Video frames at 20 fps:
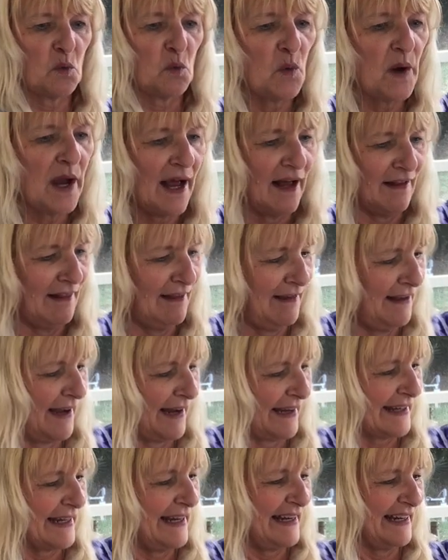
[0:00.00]
well,
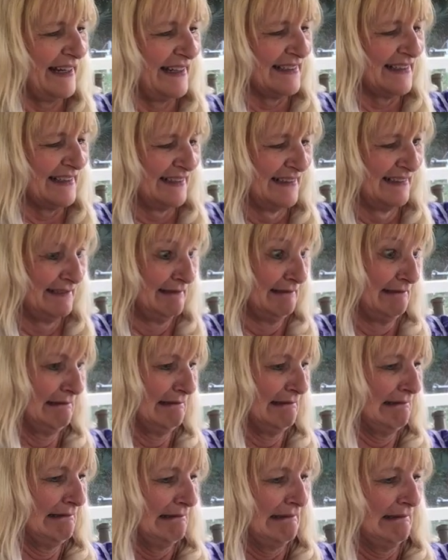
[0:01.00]
I can't,
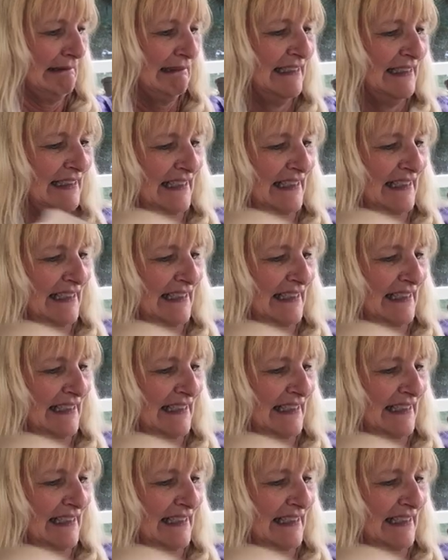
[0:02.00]
ooh,